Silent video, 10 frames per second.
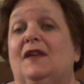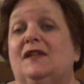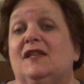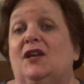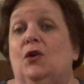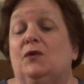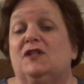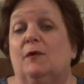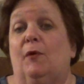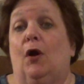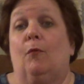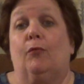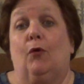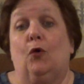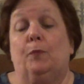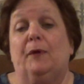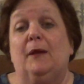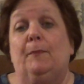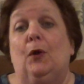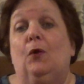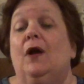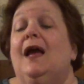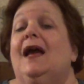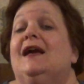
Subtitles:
things I noticed about broke people,